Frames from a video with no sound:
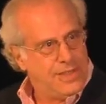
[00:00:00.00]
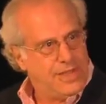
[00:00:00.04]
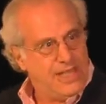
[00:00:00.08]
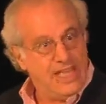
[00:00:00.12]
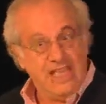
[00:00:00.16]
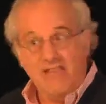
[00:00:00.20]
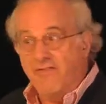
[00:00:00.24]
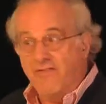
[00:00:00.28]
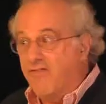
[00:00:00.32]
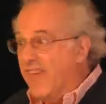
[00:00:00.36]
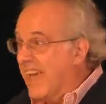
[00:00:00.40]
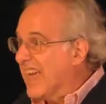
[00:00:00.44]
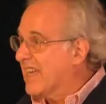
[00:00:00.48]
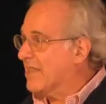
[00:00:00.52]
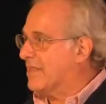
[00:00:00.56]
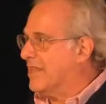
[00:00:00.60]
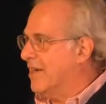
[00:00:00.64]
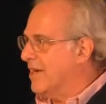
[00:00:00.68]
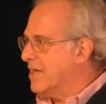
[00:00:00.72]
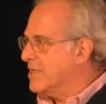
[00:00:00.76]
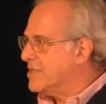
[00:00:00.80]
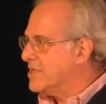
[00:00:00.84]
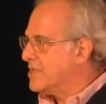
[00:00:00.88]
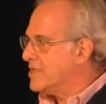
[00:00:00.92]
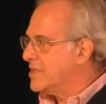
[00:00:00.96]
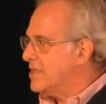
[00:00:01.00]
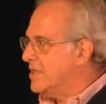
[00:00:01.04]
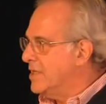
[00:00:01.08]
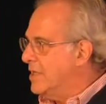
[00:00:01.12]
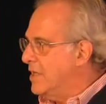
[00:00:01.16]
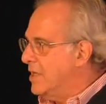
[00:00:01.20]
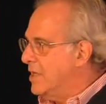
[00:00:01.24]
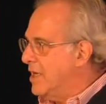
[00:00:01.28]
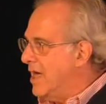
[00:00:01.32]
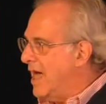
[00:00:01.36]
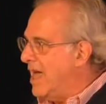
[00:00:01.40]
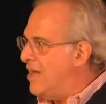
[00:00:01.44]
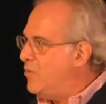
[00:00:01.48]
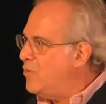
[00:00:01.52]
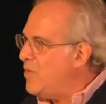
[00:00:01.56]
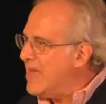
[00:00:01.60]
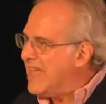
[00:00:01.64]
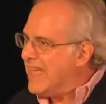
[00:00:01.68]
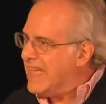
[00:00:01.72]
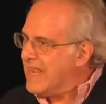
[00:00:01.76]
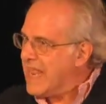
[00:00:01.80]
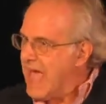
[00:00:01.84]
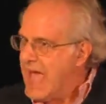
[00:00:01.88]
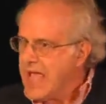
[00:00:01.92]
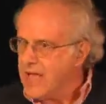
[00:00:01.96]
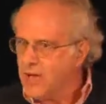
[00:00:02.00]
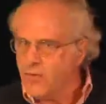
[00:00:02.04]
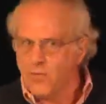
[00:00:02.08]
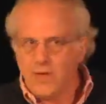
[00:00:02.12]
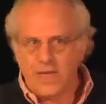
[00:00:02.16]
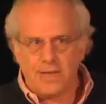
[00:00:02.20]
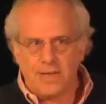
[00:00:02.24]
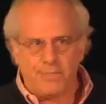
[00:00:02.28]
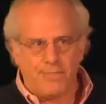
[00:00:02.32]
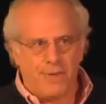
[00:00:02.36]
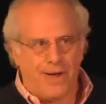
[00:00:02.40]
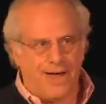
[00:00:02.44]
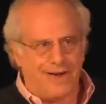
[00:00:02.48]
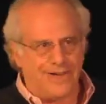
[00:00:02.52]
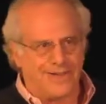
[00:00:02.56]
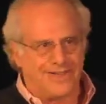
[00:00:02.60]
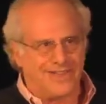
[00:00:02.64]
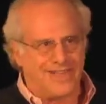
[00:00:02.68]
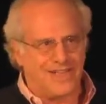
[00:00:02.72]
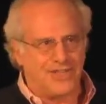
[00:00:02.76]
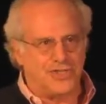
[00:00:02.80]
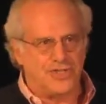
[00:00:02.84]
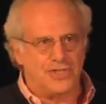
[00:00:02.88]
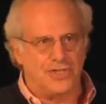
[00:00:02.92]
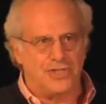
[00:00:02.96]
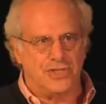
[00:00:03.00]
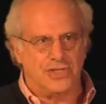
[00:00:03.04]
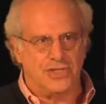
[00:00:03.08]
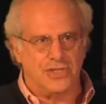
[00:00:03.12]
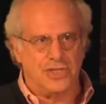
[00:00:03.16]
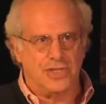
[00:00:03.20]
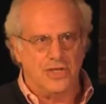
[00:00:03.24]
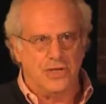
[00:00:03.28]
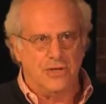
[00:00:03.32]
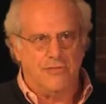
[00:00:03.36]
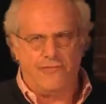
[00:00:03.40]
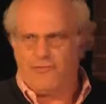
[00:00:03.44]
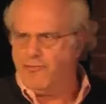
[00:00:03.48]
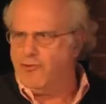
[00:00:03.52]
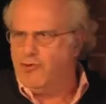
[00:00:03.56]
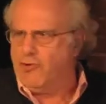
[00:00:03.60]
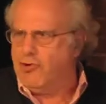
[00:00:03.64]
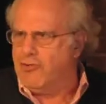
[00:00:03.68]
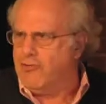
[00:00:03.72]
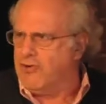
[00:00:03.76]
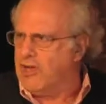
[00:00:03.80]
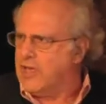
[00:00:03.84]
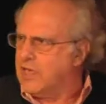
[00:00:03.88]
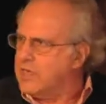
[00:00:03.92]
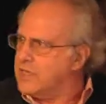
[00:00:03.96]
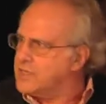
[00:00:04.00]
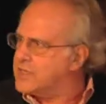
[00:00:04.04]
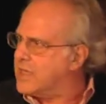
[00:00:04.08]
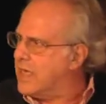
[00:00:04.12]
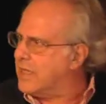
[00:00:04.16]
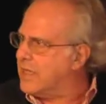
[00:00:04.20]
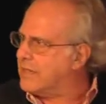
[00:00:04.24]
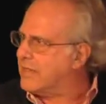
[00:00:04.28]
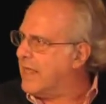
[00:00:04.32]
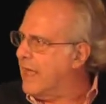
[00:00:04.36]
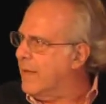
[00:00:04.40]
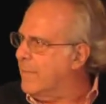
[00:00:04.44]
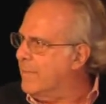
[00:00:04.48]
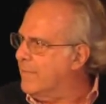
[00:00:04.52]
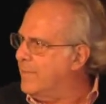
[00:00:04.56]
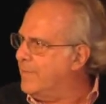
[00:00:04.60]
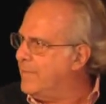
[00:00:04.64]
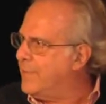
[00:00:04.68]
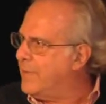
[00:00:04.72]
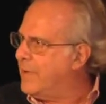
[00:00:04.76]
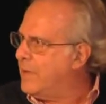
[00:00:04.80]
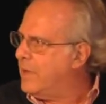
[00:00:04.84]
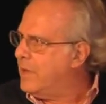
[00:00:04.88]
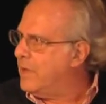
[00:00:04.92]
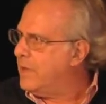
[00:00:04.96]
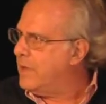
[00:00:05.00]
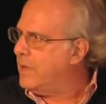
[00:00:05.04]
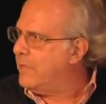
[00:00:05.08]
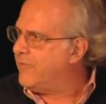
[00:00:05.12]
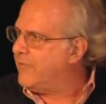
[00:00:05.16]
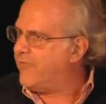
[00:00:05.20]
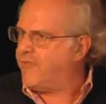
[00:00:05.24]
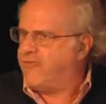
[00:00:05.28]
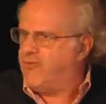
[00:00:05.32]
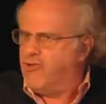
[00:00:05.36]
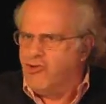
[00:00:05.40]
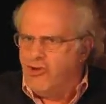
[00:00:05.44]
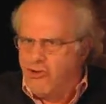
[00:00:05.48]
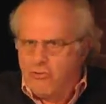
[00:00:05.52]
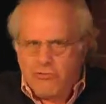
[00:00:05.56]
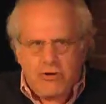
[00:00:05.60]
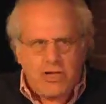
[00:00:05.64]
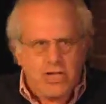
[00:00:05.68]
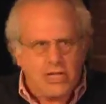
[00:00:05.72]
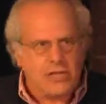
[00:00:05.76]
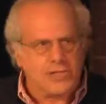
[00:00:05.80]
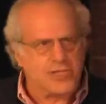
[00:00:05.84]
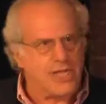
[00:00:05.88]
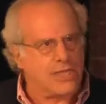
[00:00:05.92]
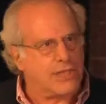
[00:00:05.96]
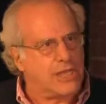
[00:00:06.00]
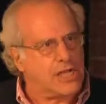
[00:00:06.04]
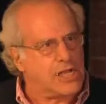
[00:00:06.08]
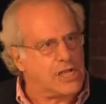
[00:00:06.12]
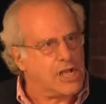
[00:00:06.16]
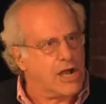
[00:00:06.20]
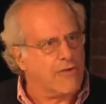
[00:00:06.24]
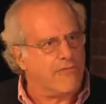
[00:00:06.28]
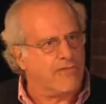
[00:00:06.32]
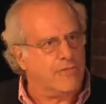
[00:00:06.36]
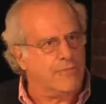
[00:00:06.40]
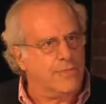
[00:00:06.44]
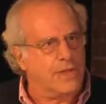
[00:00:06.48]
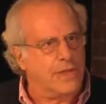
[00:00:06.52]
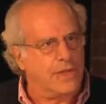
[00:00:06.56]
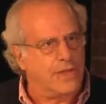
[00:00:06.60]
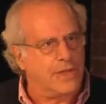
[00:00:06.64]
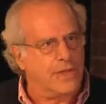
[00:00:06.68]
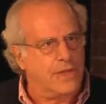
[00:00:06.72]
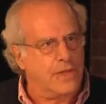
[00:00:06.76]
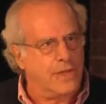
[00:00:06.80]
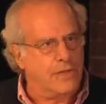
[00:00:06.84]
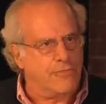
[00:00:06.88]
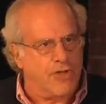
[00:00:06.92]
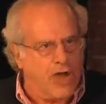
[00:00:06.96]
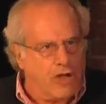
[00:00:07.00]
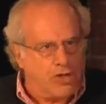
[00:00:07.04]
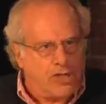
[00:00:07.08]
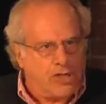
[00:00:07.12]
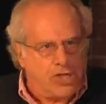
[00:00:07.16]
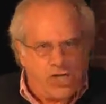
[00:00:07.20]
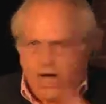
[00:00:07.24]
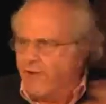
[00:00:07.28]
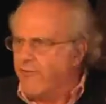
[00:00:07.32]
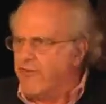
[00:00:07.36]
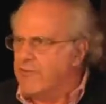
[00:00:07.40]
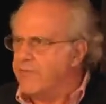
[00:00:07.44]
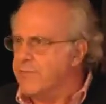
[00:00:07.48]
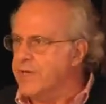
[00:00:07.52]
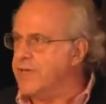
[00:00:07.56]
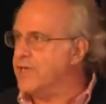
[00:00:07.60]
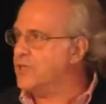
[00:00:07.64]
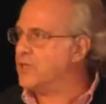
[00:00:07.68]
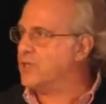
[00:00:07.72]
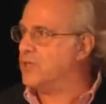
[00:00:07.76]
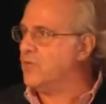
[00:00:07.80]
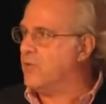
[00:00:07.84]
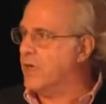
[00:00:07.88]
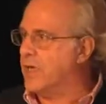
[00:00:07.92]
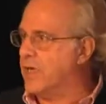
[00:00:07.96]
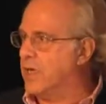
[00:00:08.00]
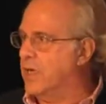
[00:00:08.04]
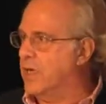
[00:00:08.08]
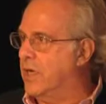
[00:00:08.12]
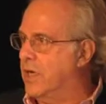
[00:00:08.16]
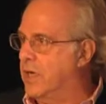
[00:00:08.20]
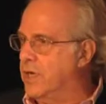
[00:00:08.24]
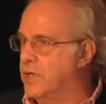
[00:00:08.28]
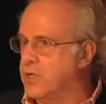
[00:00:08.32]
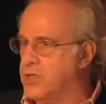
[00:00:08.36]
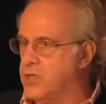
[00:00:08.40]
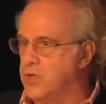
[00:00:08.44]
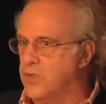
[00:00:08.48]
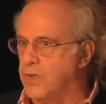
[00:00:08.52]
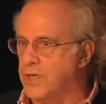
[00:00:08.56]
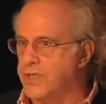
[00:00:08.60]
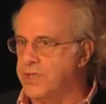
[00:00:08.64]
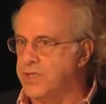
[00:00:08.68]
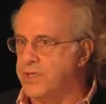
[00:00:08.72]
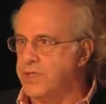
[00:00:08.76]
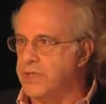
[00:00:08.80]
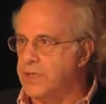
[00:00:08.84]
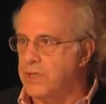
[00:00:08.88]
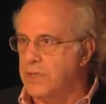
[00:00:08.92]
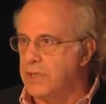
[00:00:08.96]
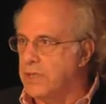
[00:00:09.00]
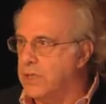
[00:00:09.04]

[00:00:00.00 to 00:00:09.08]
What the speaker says: evict us, and we get angry at politicians, furious at them, furious at the government. The government is doing it to us.